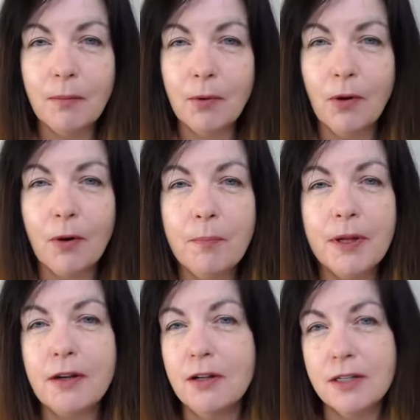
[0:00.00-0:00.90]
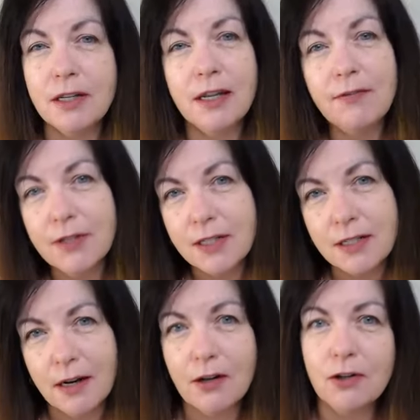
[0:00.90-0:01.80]
block because if it's
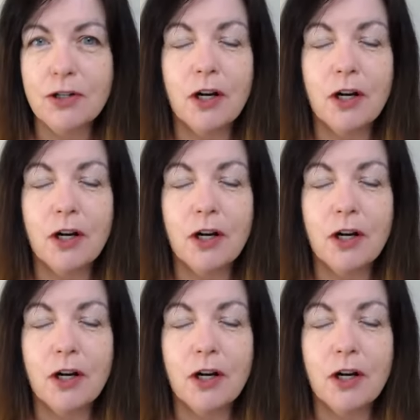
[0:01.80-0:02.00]
staggered